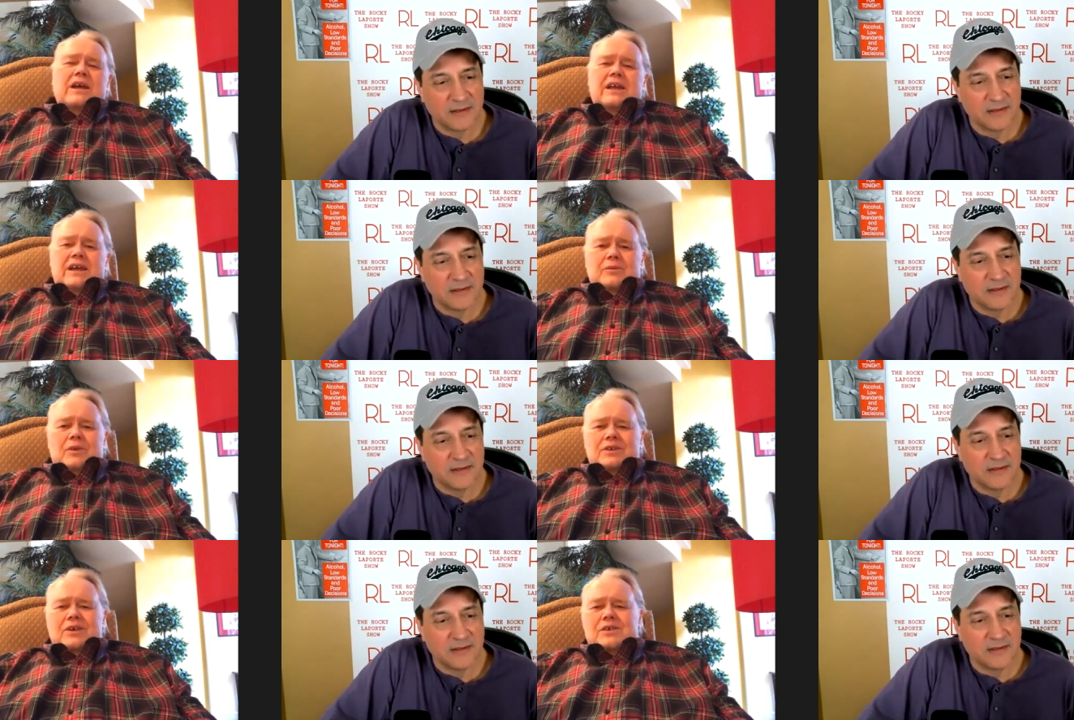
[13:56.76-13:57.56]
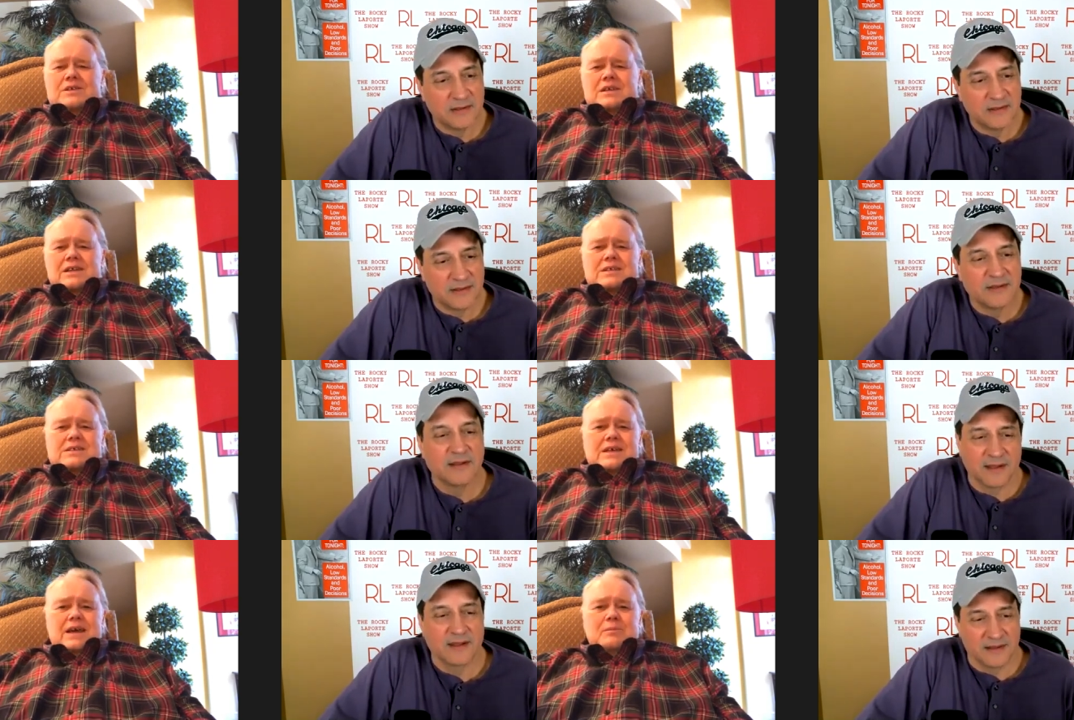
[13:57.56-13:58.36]
Speaker 1: eating. Well, no, it's not the
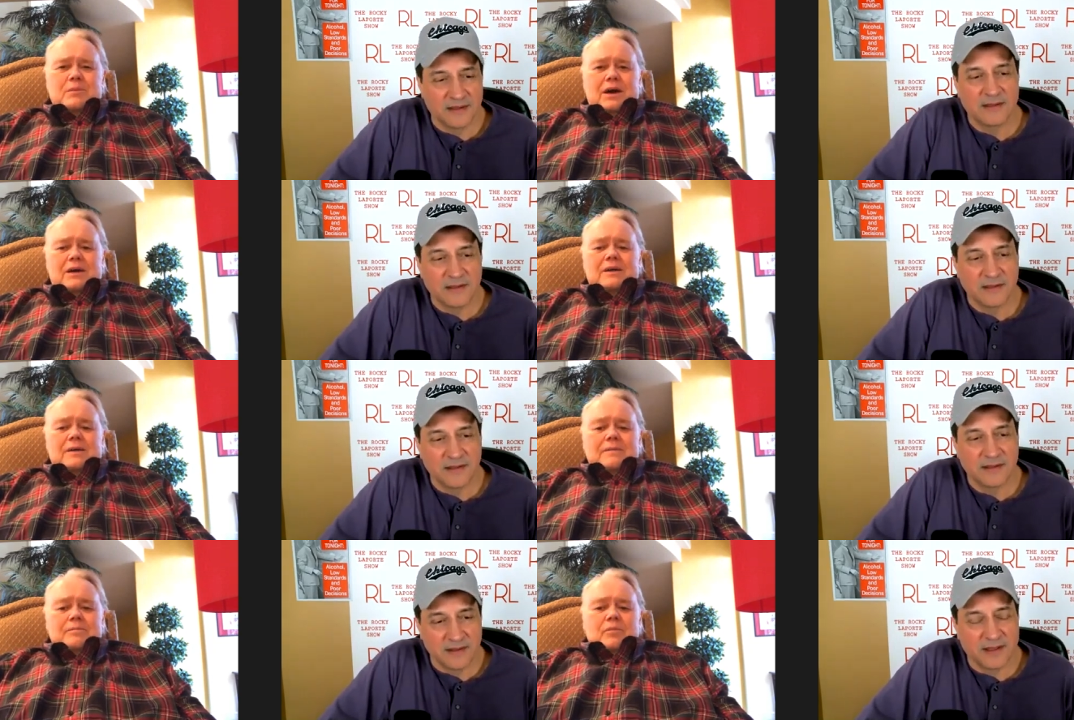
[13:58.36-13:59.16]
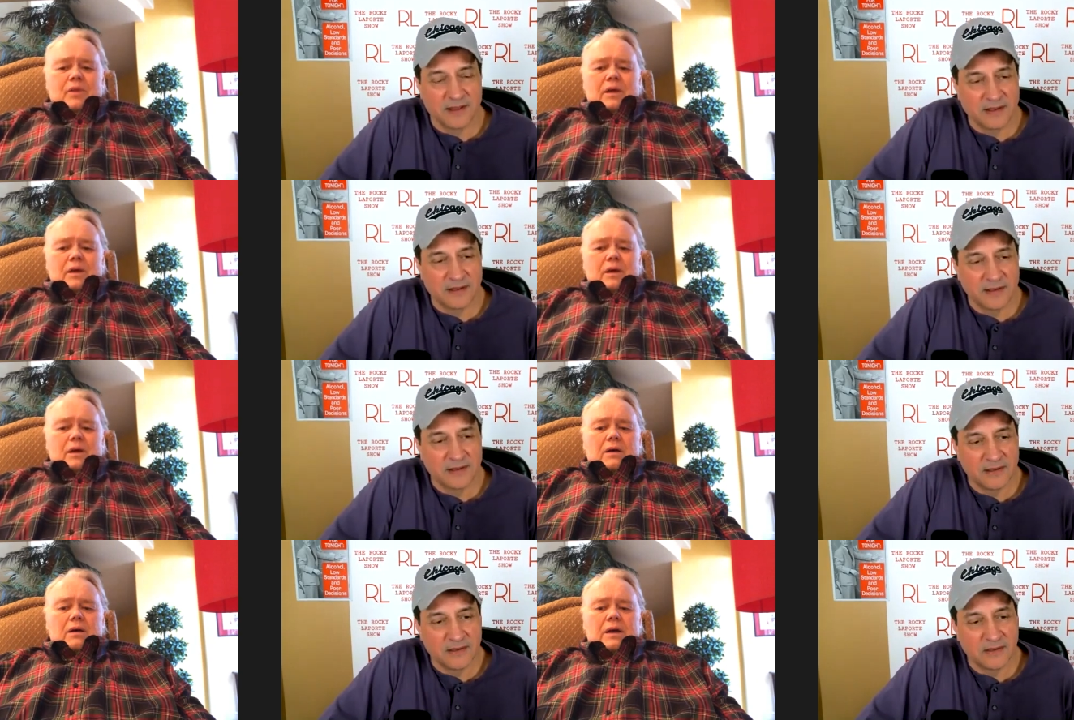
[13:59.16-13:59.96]
same. But yeah,
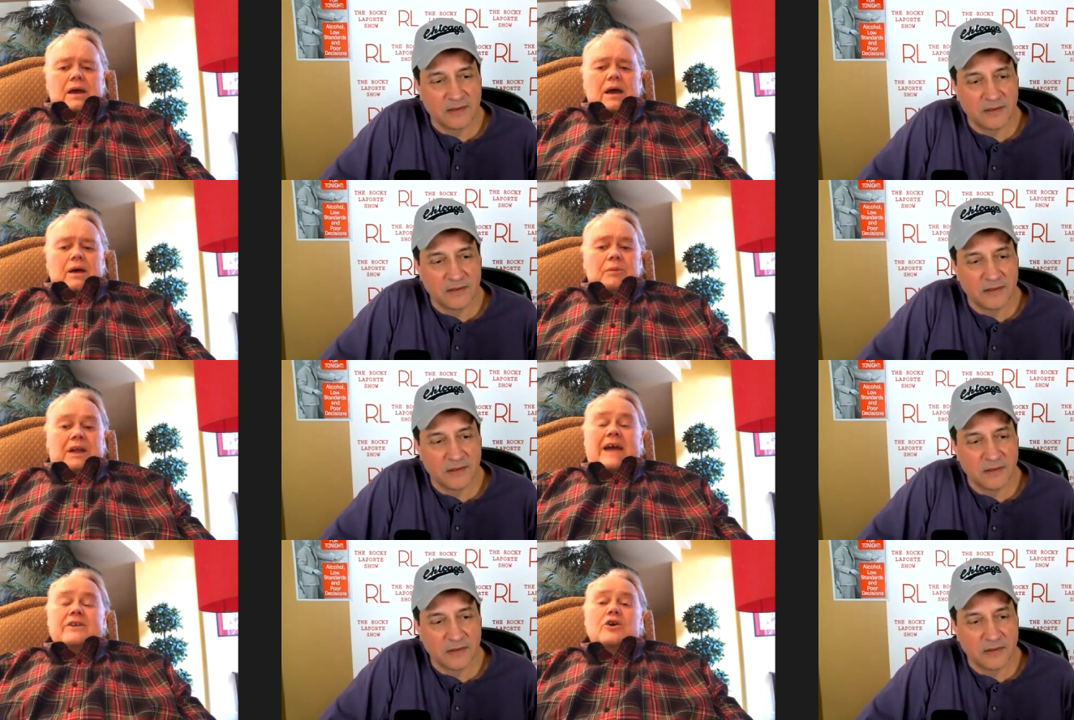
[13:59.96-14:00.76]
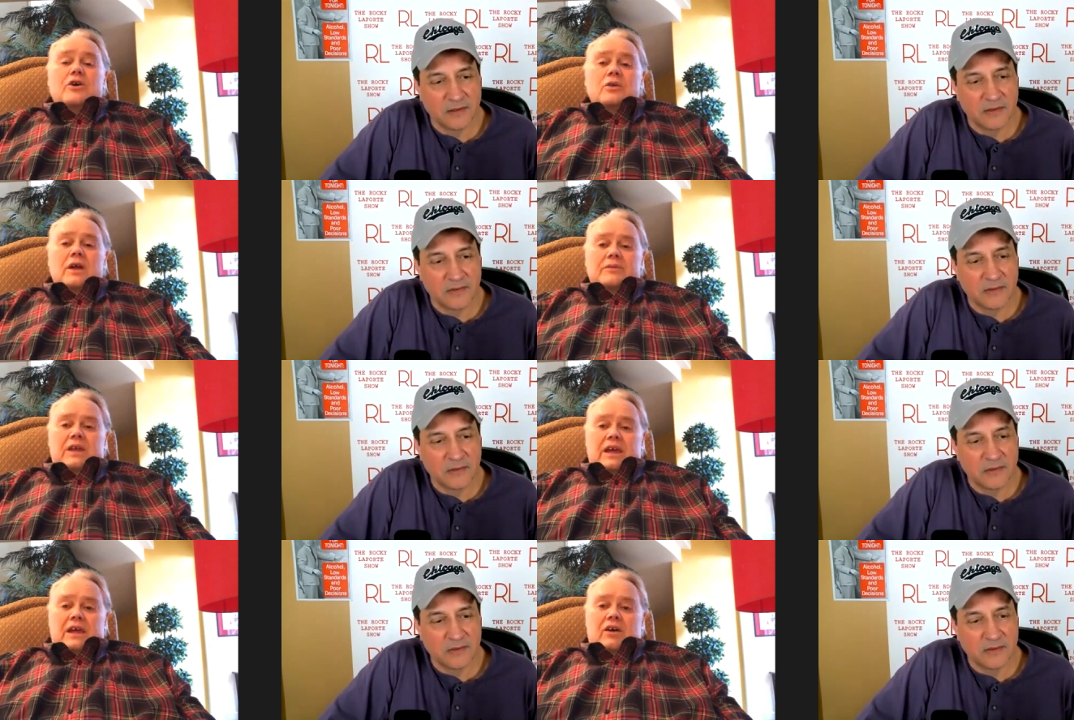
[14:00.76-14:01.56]
yeah. But I know you love to
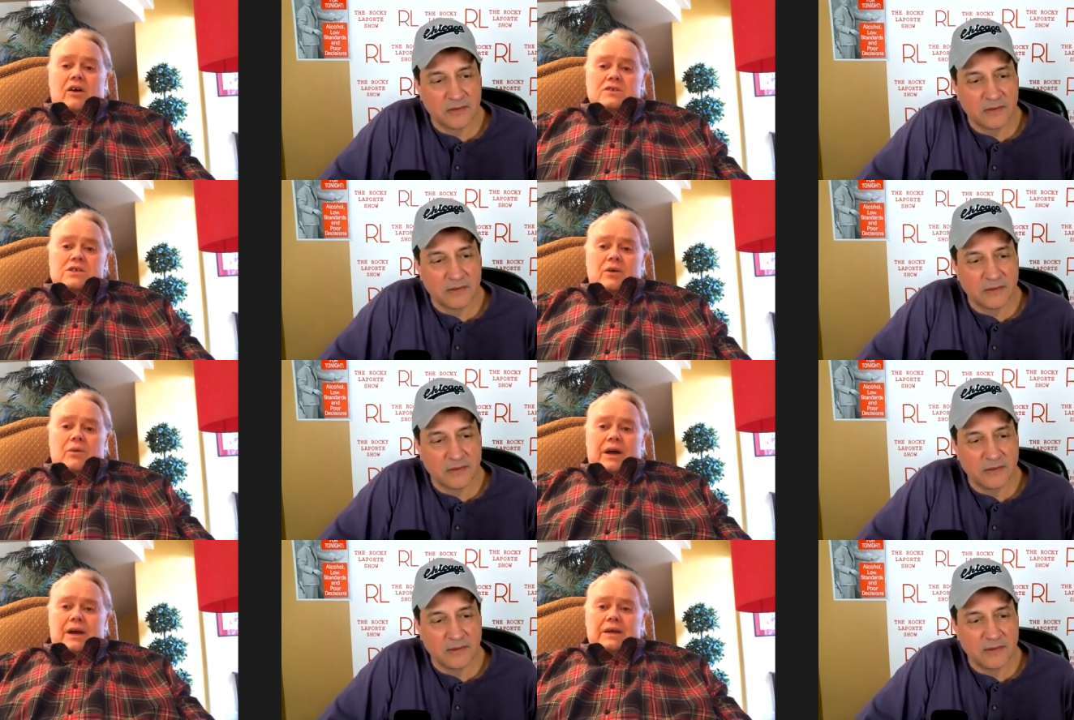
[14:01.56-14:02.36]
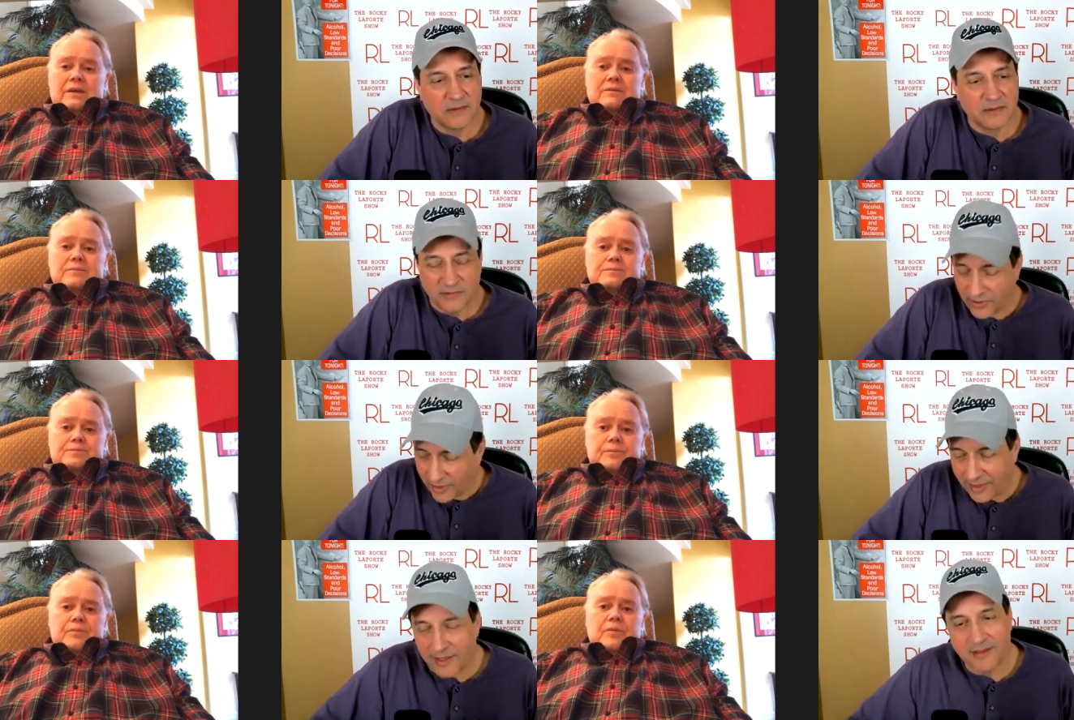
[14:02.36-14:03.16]
eat also, right?
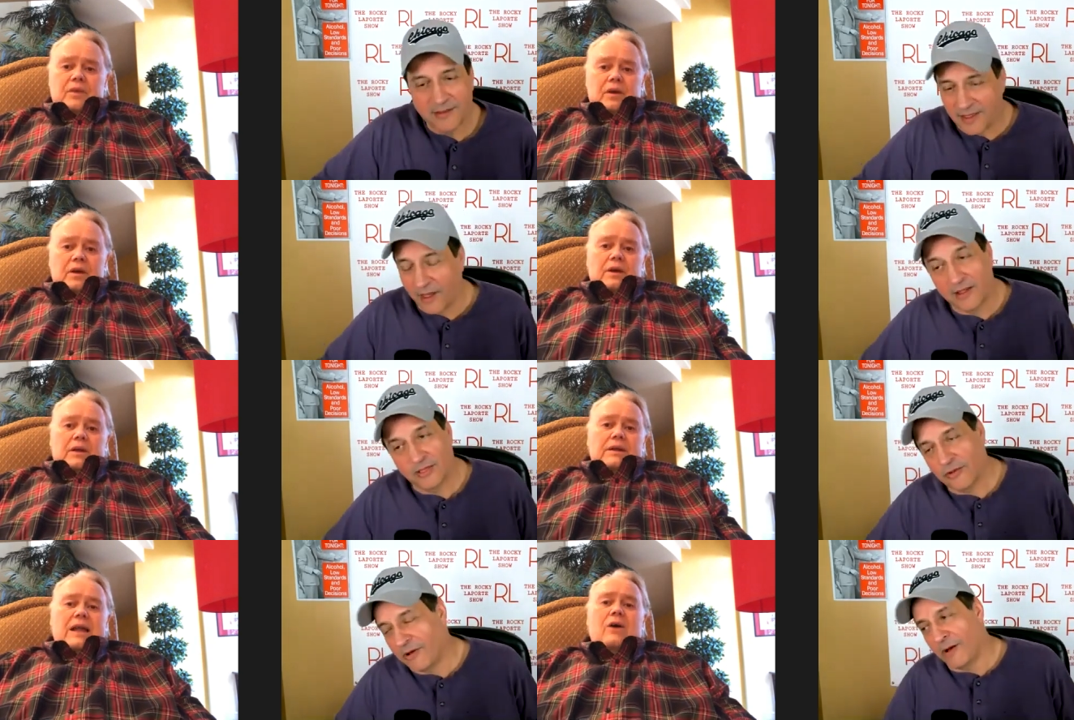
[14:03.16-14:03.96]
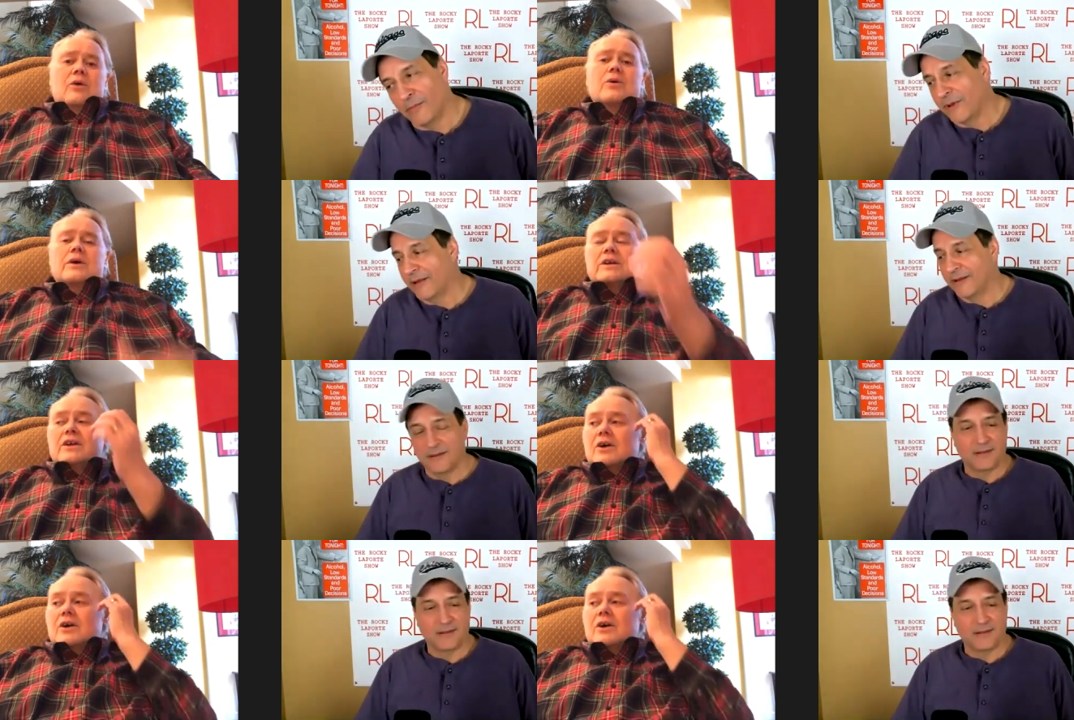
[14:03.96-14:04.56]
Speaker 2: Yeah, yeah. I, now, um, who, yeah. you